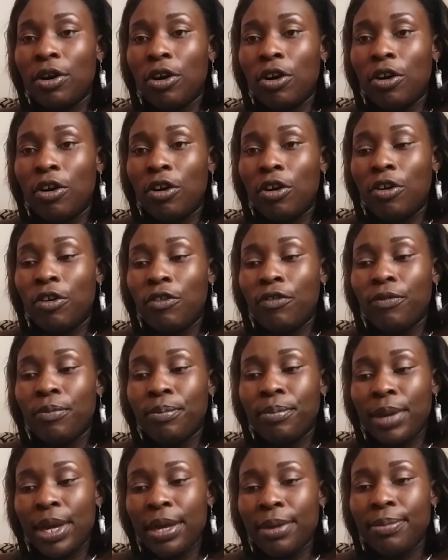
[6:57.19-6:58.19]
of
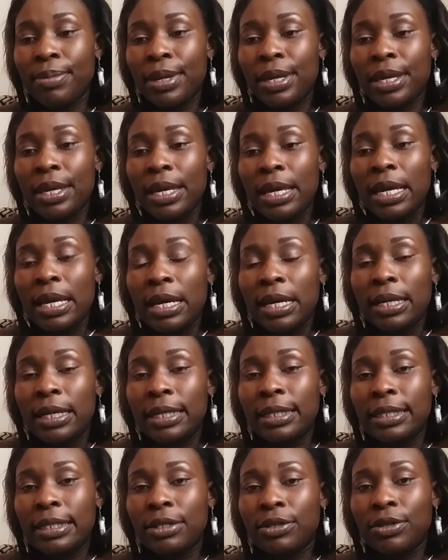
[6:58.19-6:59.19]
let's